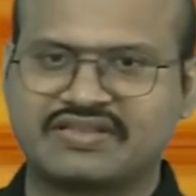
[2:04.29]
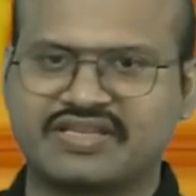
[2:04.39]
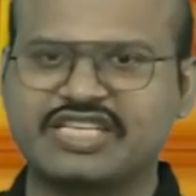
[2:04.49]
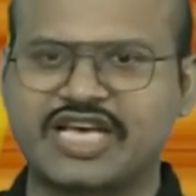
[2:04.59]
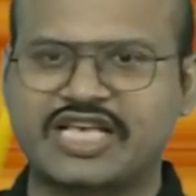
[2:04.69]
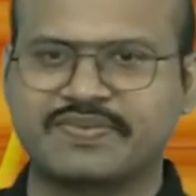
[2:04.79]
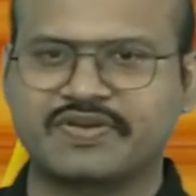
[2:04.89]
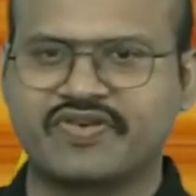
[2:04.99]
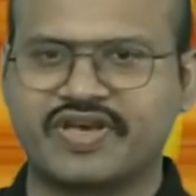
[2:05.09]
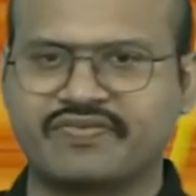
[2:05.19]
This
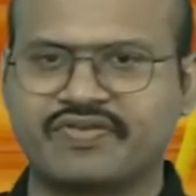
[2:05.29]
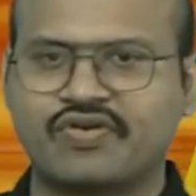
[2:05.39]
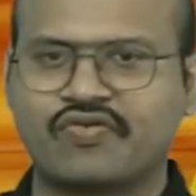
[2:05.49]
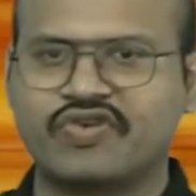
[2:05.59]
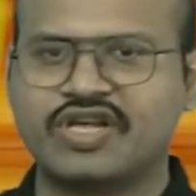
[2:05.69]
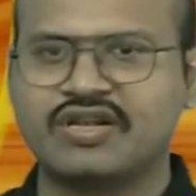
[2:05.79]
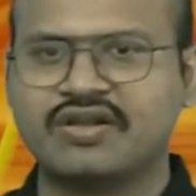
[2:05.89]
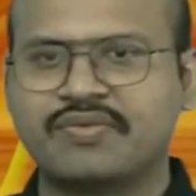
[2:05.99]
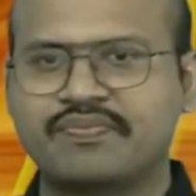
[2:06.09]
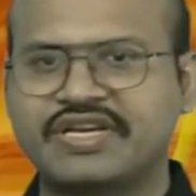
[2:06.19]
seismic wave will
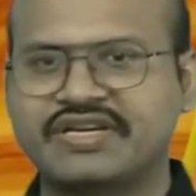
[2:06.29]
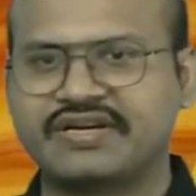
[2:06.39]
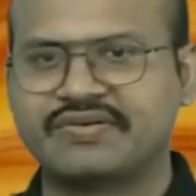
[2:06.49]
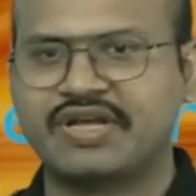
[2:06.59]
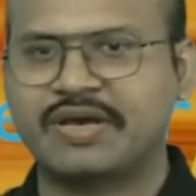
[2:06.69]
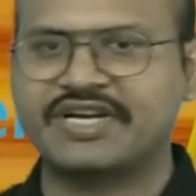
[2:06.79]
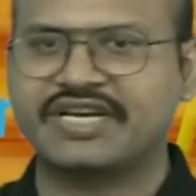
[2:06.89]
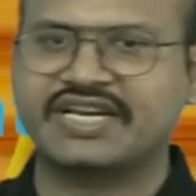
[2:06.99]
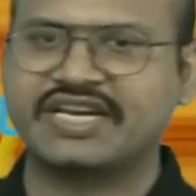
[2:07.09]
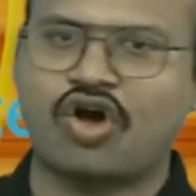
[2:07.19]
be
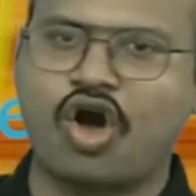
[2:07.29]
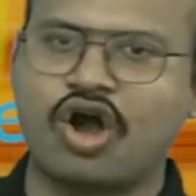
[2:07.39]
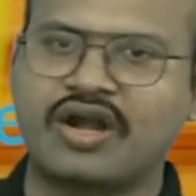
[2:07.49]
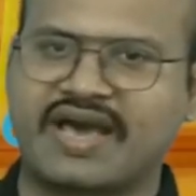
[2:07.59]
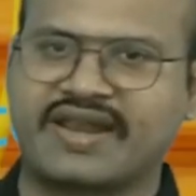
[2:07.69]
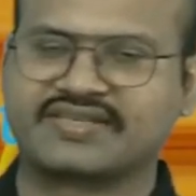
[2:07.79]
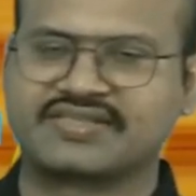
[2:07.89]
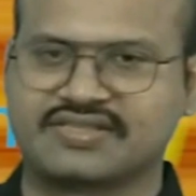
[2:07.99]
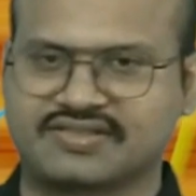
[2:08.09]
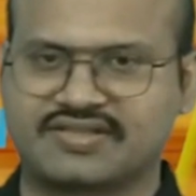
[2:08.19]
emitted in all
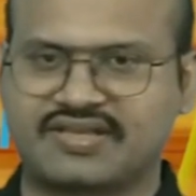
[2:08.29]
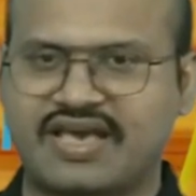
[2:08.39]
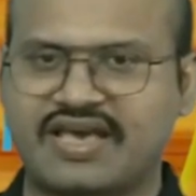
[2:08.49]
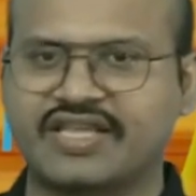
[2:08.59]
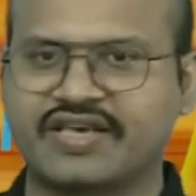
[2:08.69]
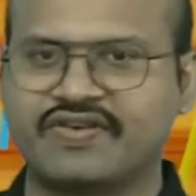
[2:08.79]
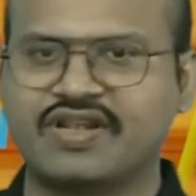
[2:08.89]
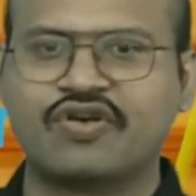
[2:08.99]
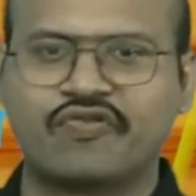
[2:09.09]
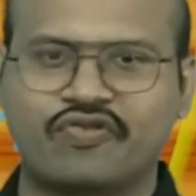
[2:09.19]
directions and they
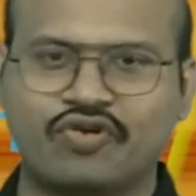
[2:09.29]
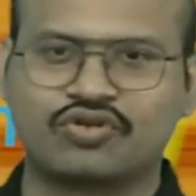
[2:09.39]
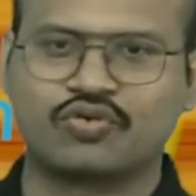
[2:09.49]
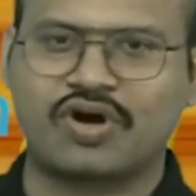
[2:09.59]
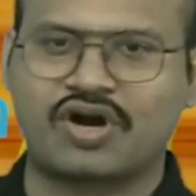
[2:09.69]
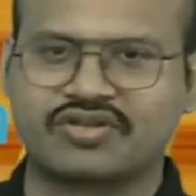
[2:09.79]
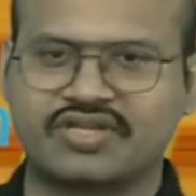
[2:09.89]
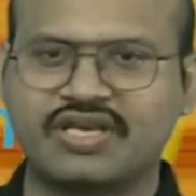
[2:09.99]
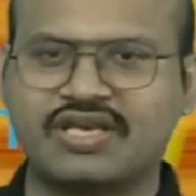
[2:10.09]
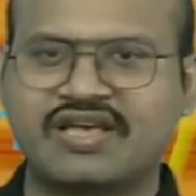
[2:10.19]
will flow throughout
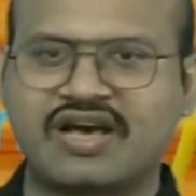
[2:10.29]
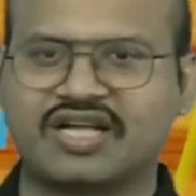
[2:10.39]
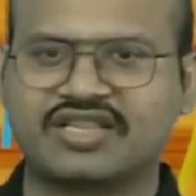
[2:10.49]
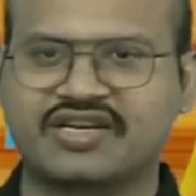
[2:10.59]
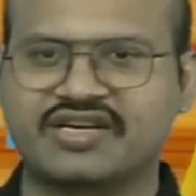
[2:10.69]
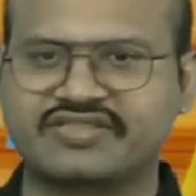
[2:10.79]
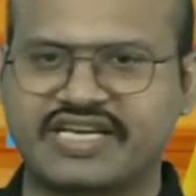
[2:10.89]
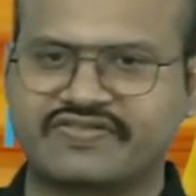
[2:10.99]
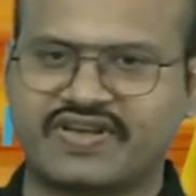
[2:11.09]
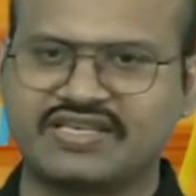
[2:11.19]
the earth crust
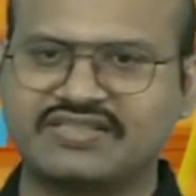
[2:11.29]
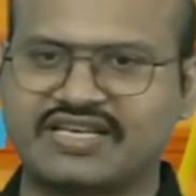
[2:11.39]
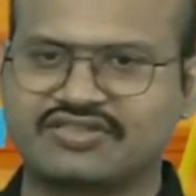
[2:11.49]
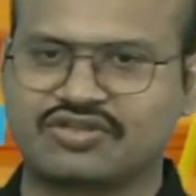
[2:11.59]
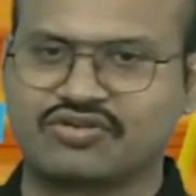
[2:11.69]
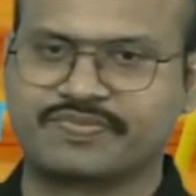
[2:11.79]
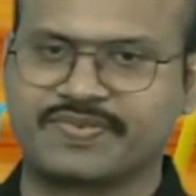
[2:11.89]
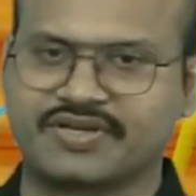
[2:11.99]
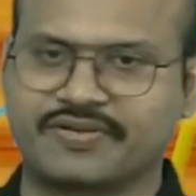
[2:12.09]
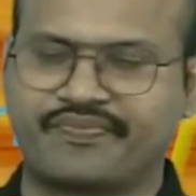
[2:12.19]
as well as
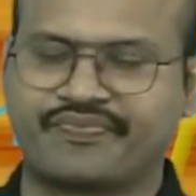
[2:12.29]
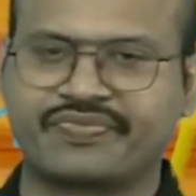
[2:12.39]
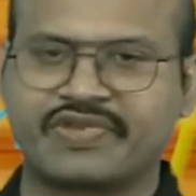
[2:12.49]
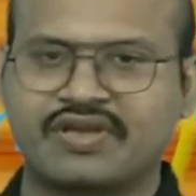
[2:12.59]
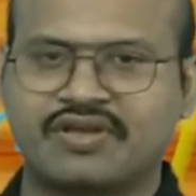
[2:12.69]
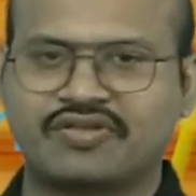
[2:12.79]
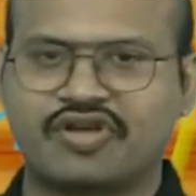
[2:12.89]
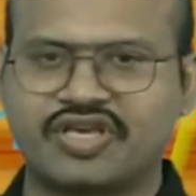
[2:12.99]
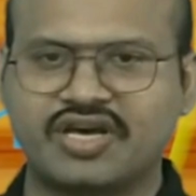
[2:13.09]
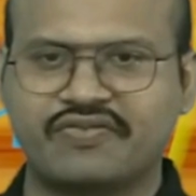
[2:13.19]
asthenosphere. Now
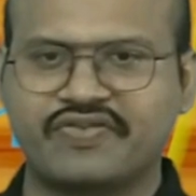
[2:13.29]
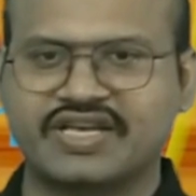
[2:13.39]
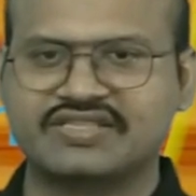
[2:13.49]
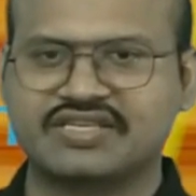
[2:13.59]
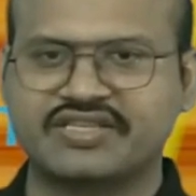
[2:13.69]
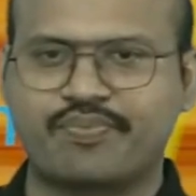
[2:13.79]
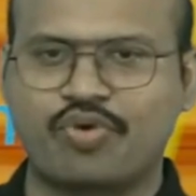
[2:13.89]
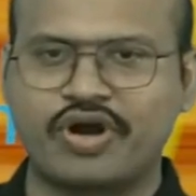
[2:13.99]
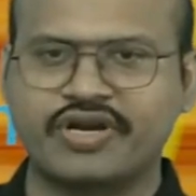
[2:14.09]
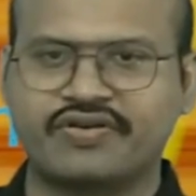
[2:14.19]
here we can see the
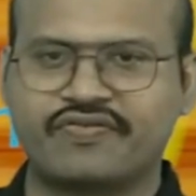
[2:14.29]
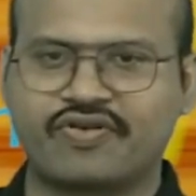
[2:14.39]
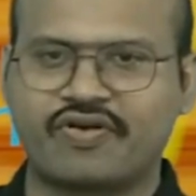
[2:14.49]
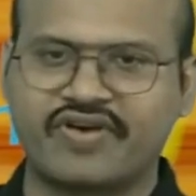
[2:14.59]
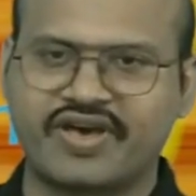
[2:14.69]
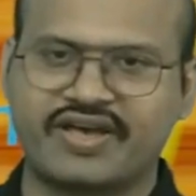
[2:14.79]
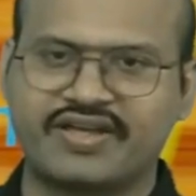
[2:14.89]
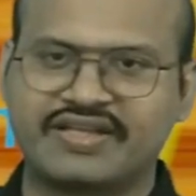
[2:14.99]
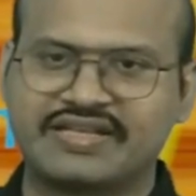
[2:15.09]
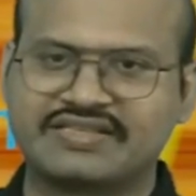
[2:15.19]
point from
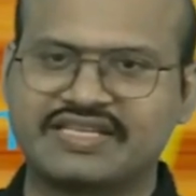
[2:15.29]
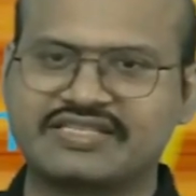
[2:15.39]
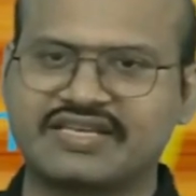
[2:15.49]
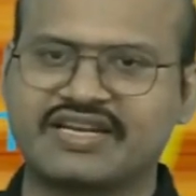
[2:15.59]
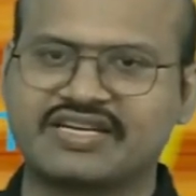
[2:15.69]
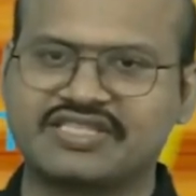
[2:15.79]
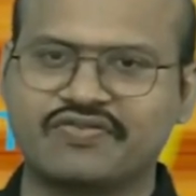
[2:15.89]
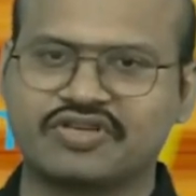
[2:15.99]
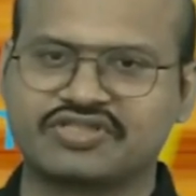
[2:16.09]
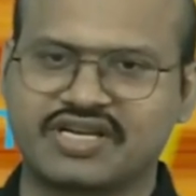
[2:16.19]
where this energy
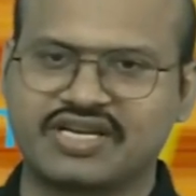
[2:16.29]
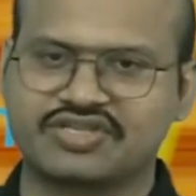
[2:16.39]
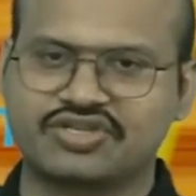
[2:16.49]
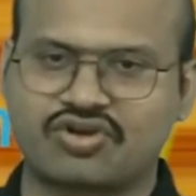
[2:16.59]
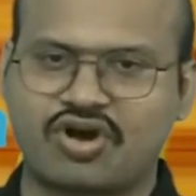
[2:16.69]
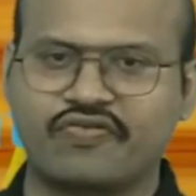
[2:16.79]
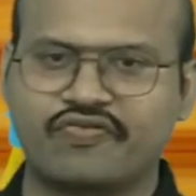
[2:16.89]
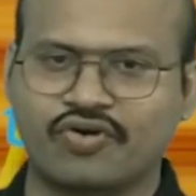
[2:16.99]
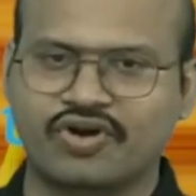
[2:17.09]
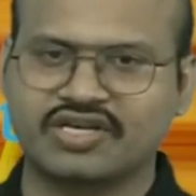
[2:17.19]
was released is called
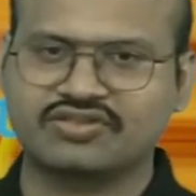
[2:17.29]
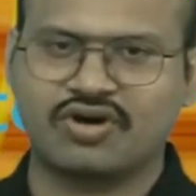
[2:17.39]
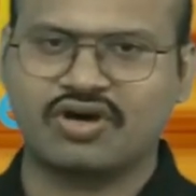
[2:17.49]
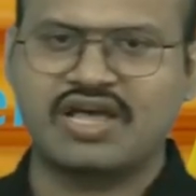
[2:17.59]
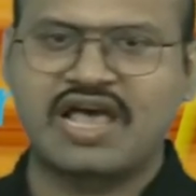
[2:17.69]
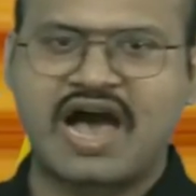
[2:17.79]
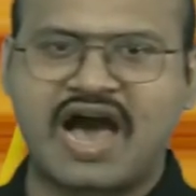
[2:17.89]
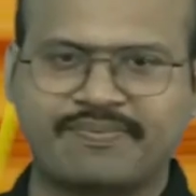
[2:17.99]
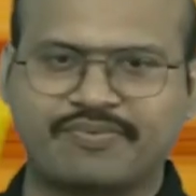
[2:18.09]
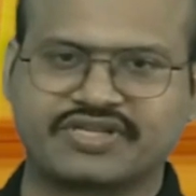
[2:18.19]
focus or
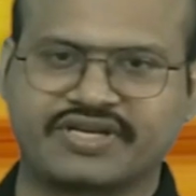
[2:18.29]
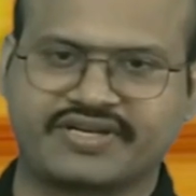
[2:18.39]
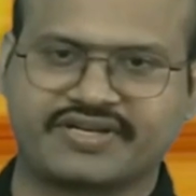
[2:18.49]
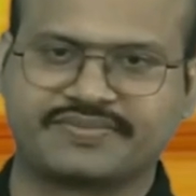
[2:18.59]
hypocenter.